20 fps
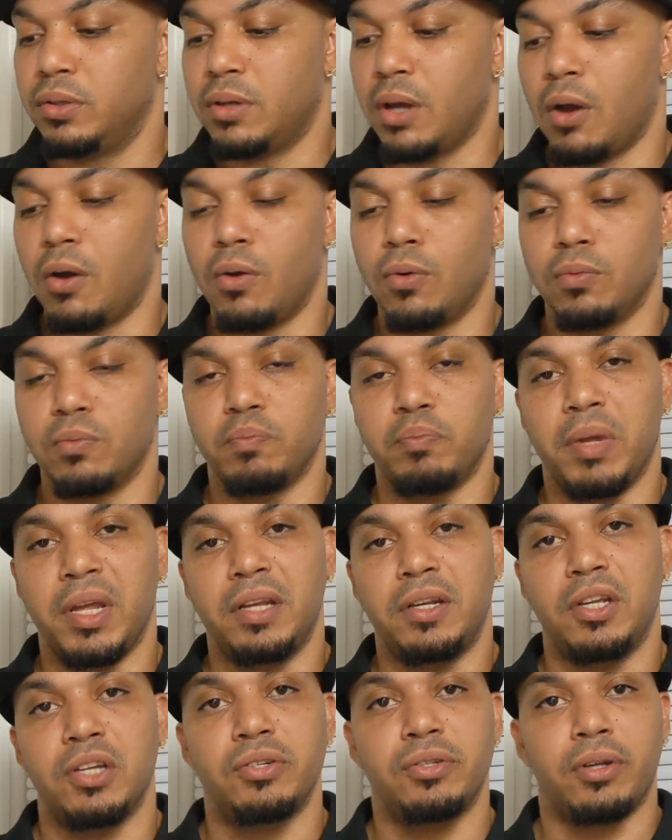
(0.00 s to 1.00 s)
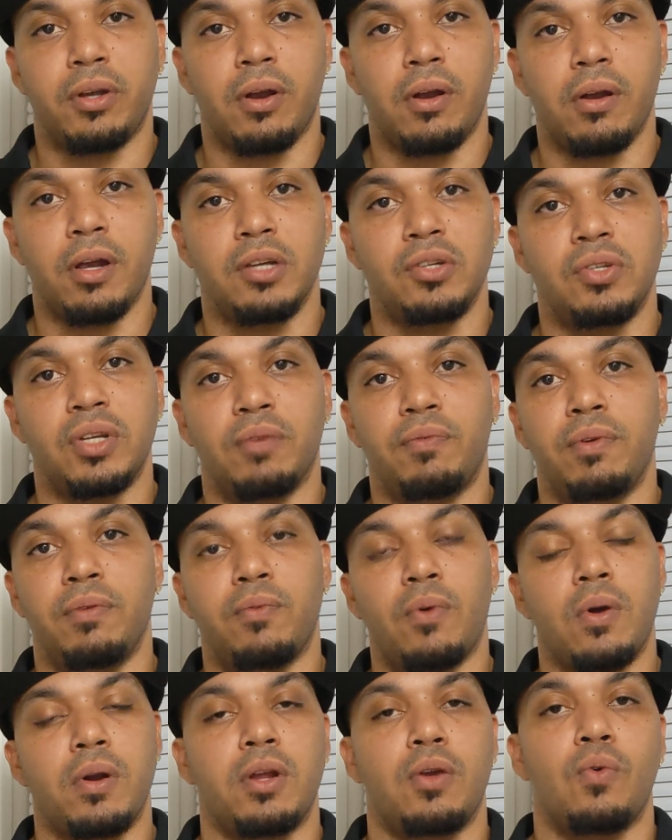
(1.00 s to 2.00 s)
Don't be discouraged if
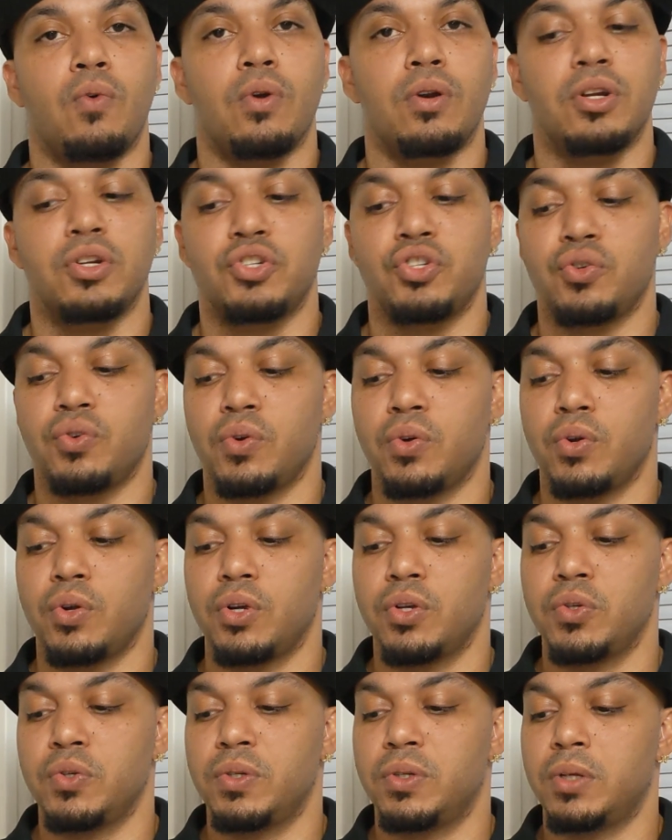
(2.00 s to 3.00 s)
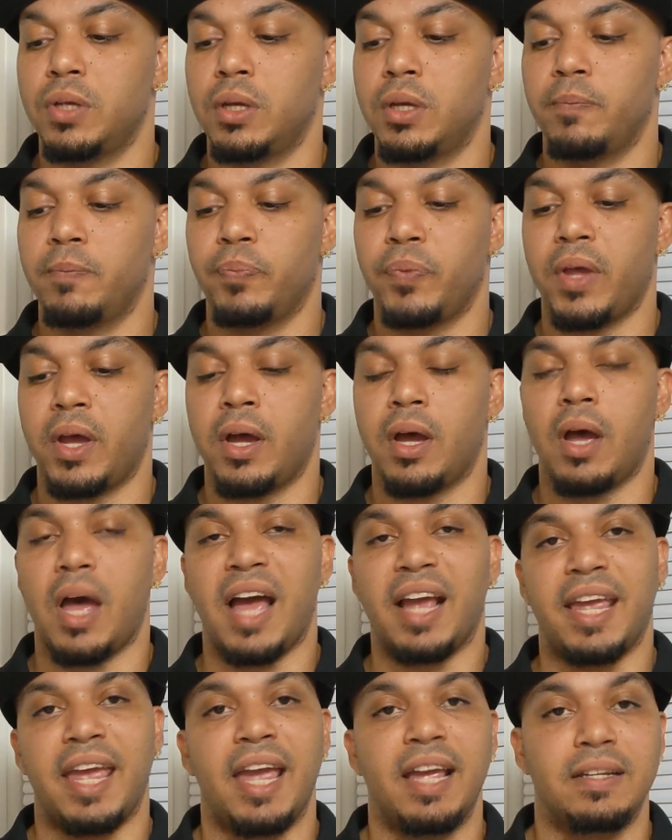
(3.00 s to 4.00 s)
you've already ordered yours.
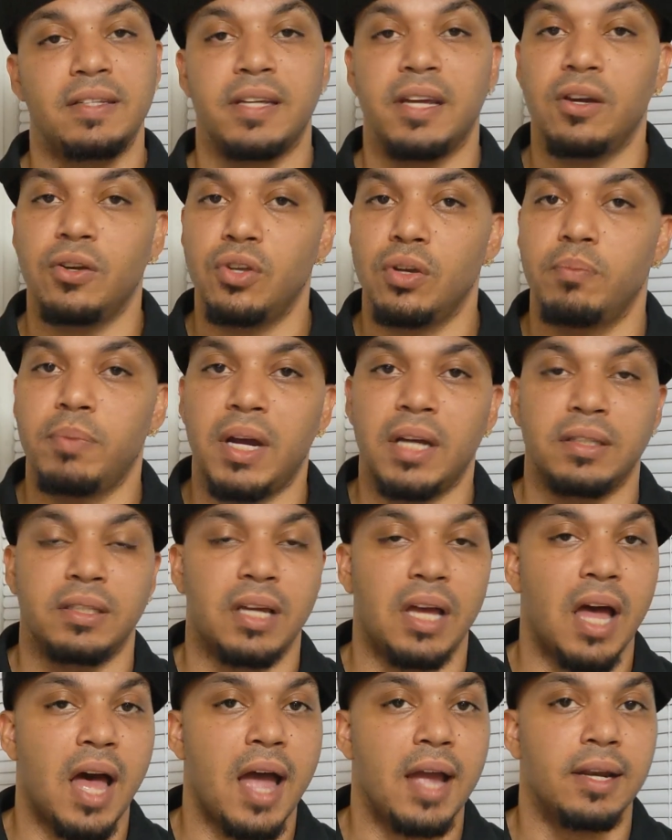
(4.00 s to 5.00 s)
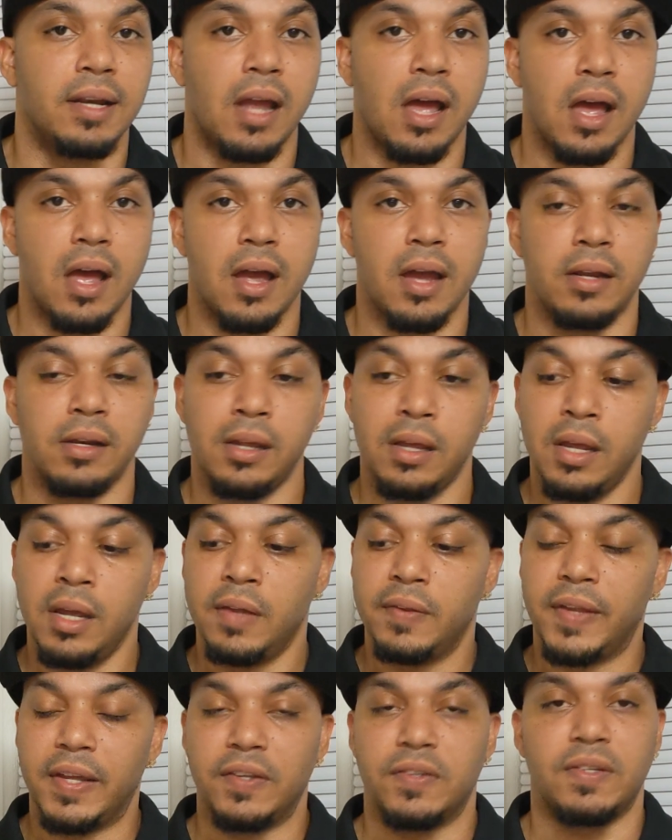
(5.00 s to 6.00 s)
I can't tell you about the i9.
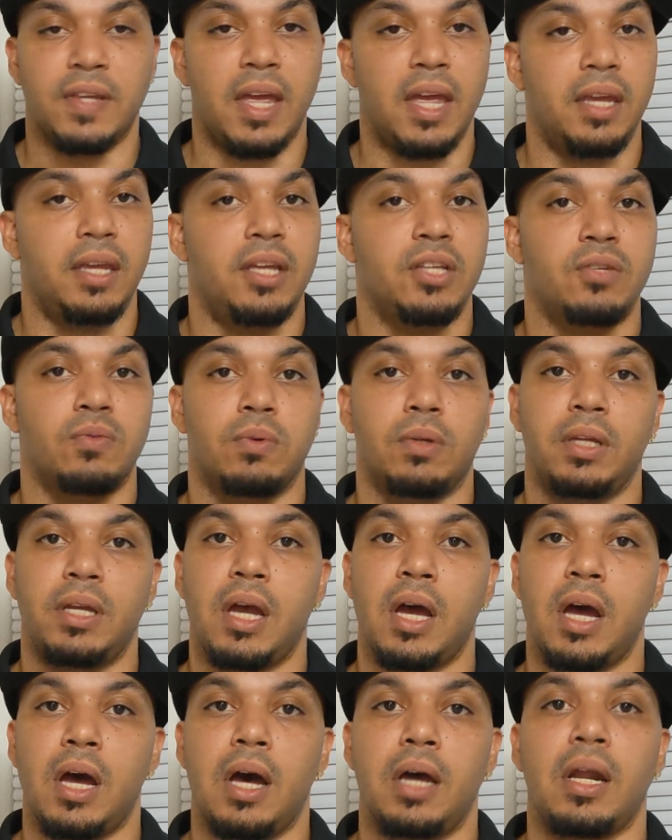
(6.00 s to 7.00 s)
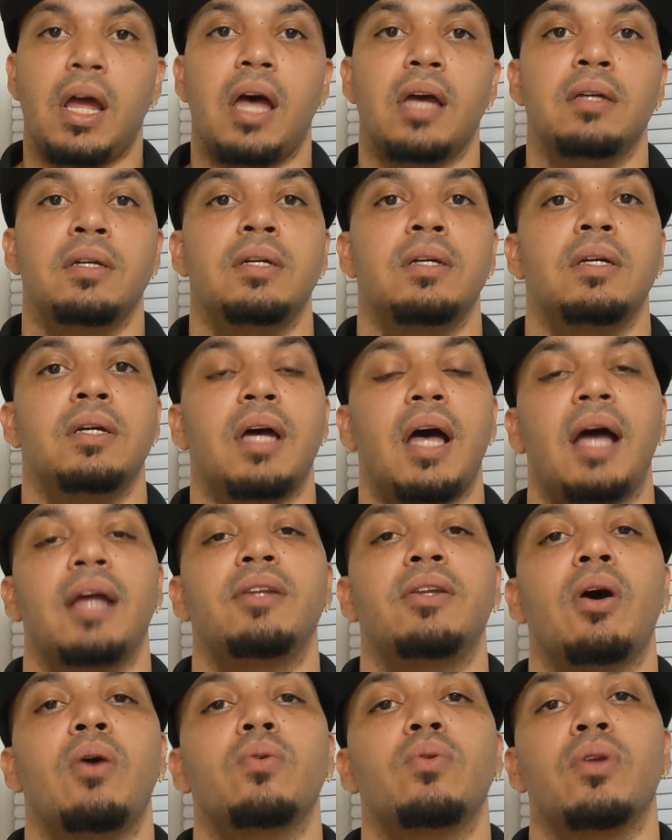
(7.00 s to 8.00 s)
They say it gets really hot.
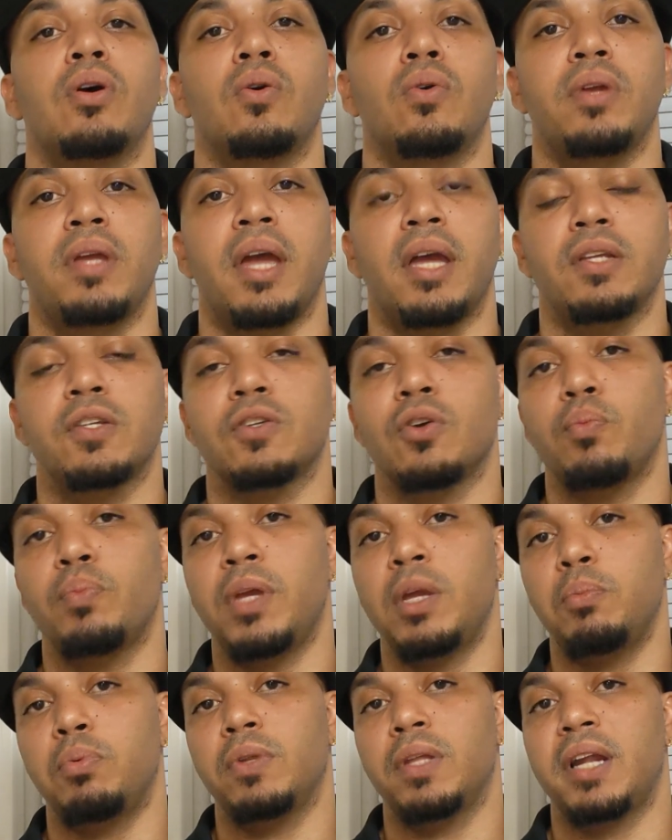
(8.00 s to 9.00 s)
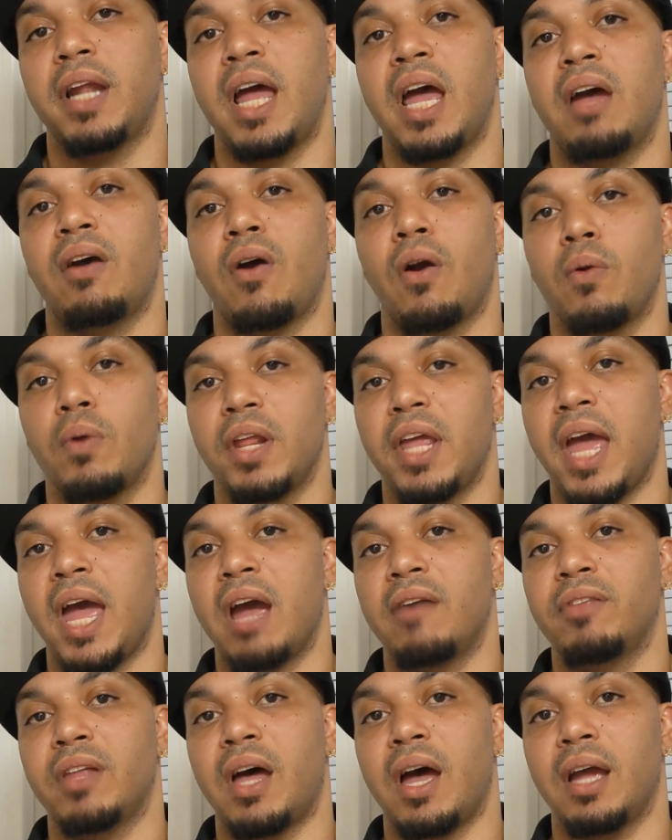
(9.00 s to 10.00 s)
I don't know yet. So people that already
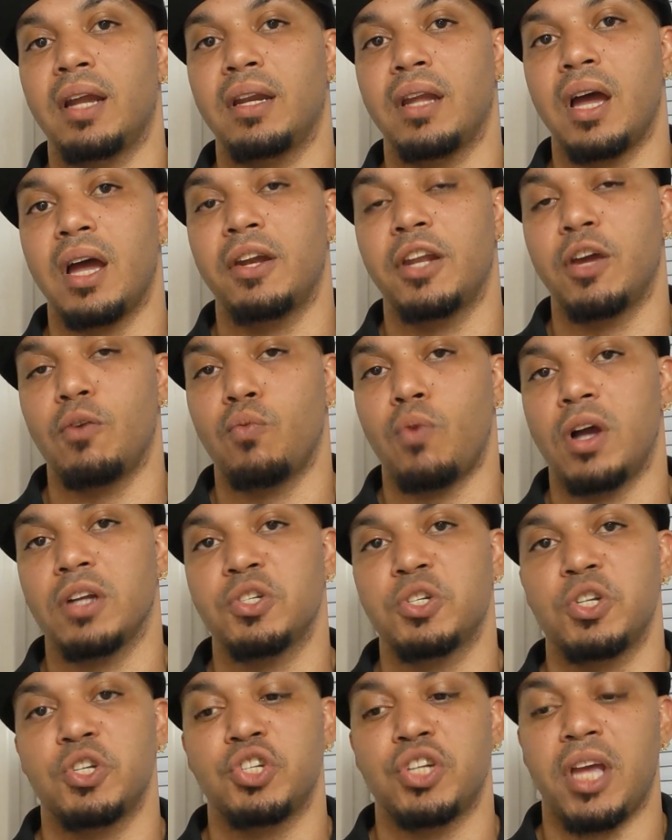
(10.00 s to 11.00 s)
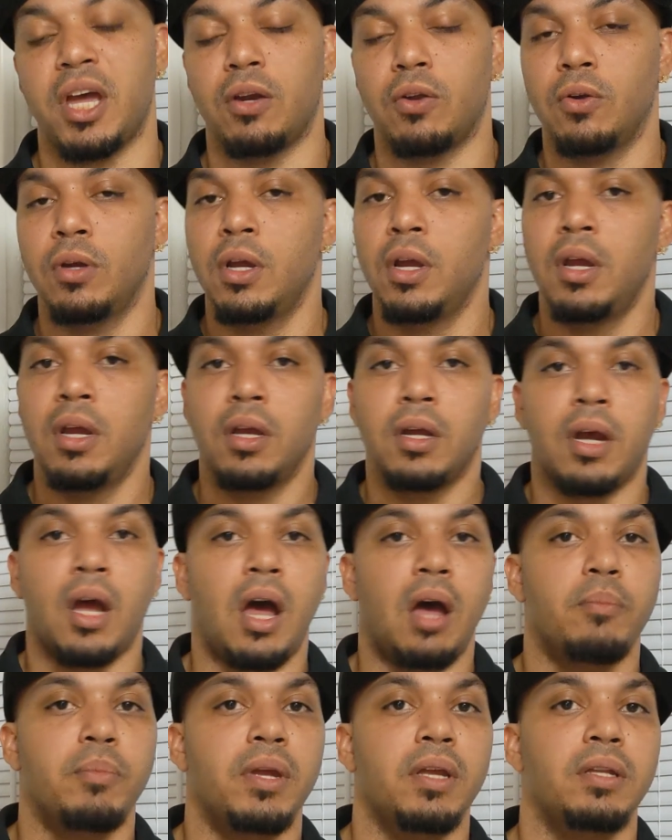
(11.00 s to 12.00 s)
have the i9 that watch this channel,
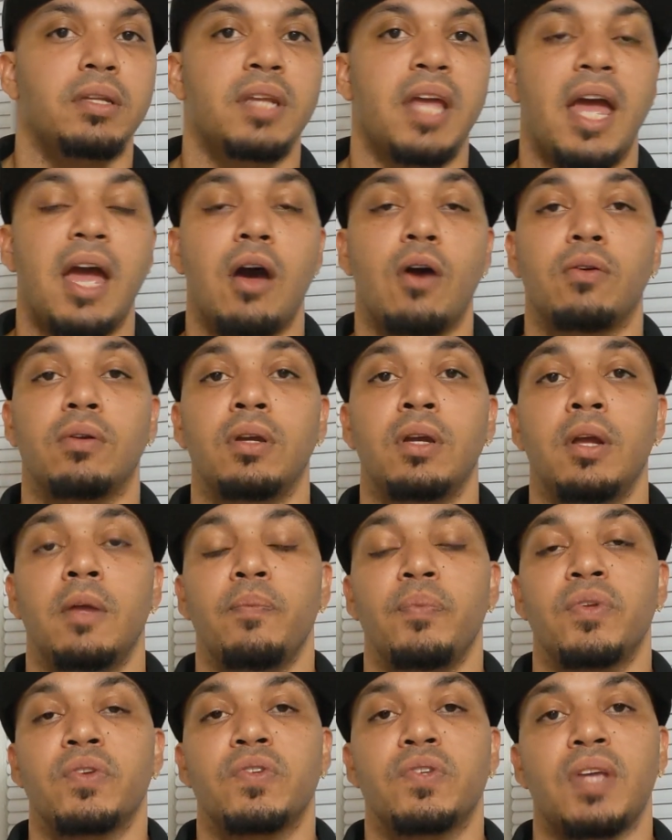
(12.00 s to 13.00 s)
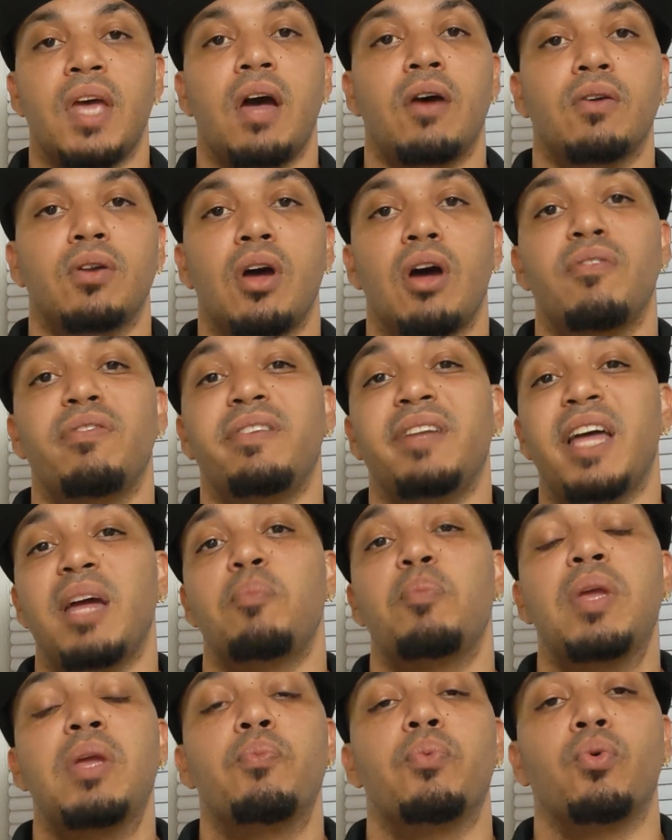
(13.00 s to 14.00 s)
comment down, sound off,
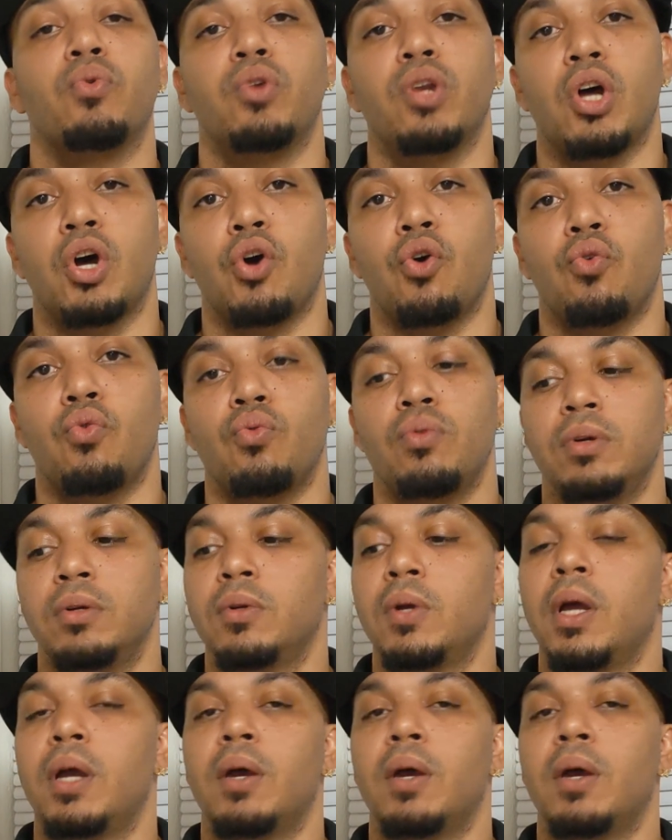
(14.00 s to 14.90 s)
let people know